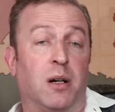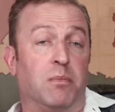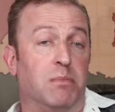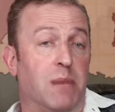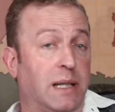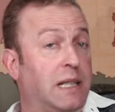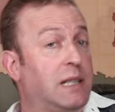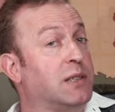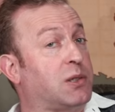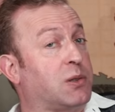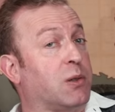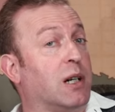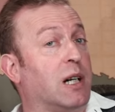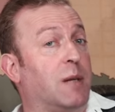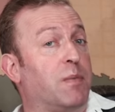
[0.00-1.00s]
Many
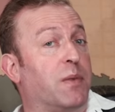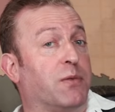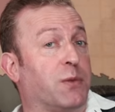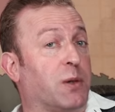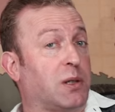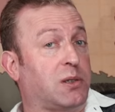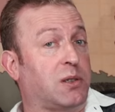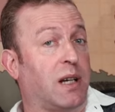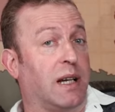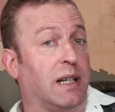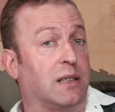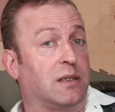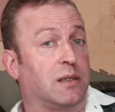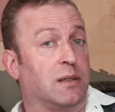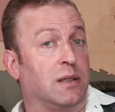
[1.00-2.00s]
described the first
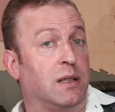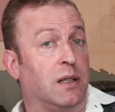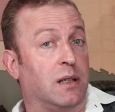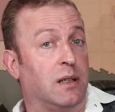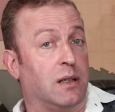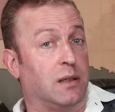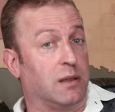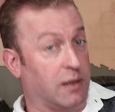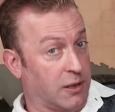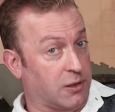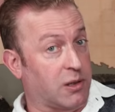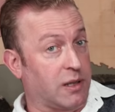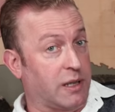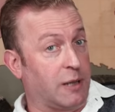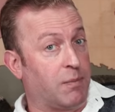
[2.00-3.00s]
tanks,
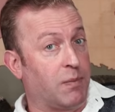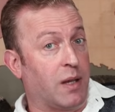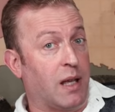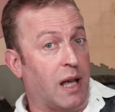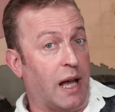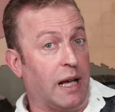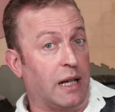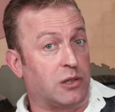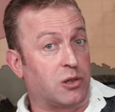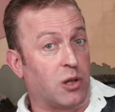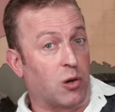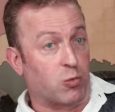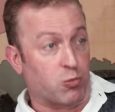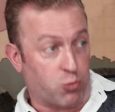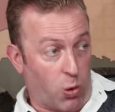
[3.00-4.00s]
literally, as
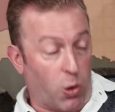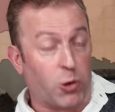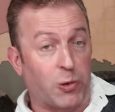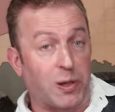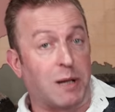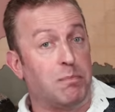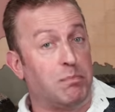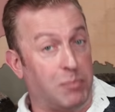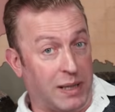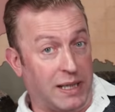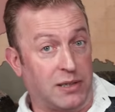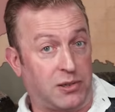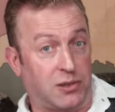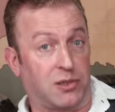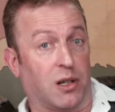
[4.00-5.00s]
roaring
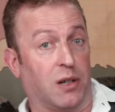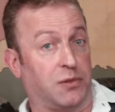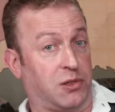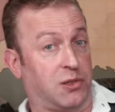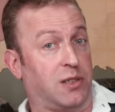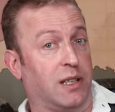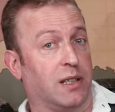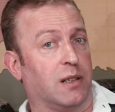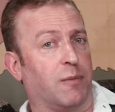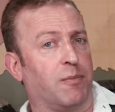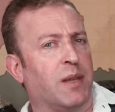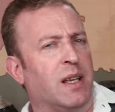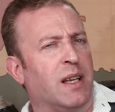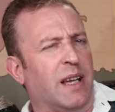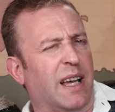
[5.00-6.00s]
beasts of steel.
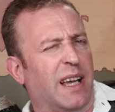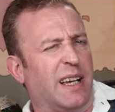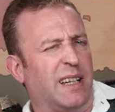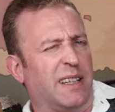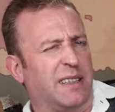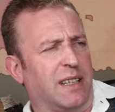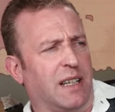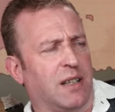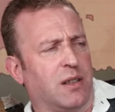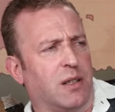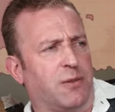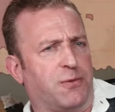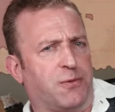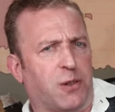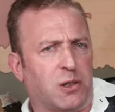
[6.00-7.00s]
And in
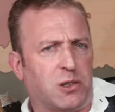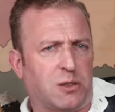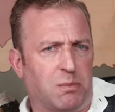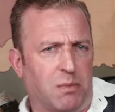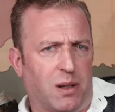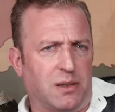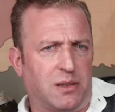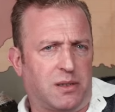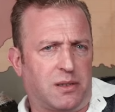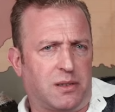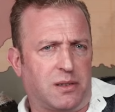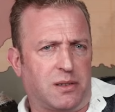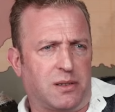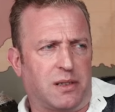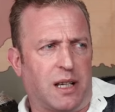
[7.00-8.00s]
the first
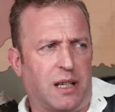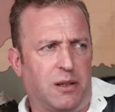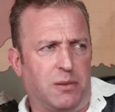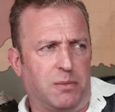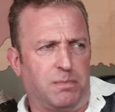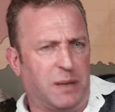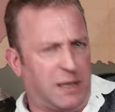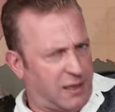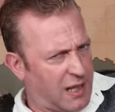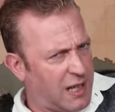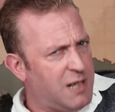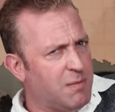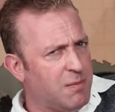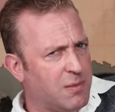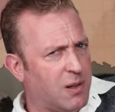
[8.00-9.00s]
months, they
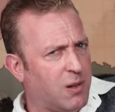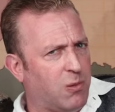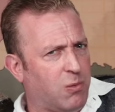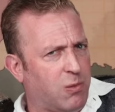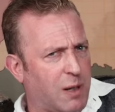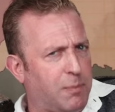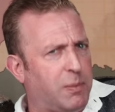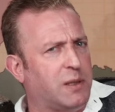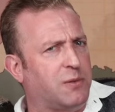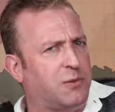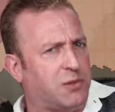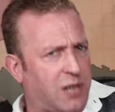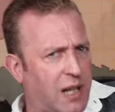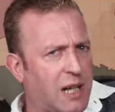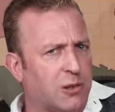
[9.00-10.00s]
became a weapon
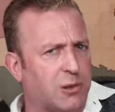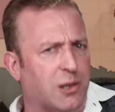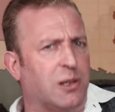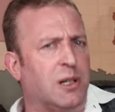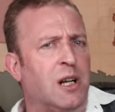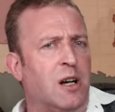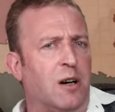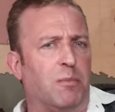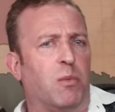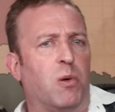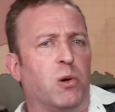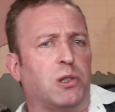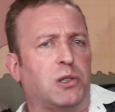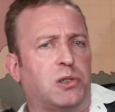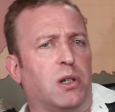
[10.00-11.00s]
of terror,
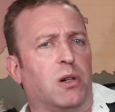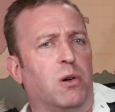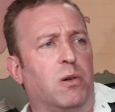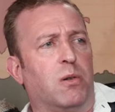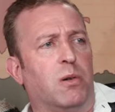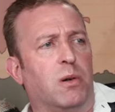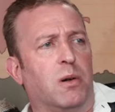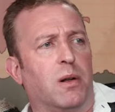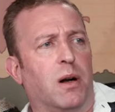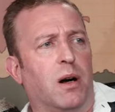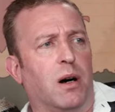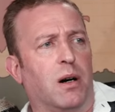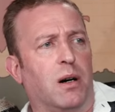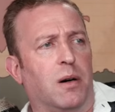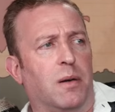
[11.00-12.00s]
more so
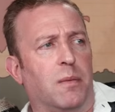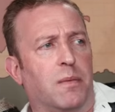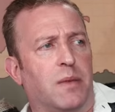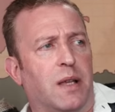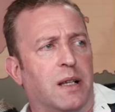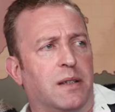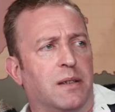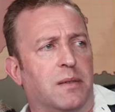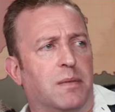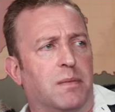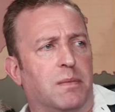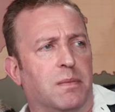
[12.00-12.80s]
than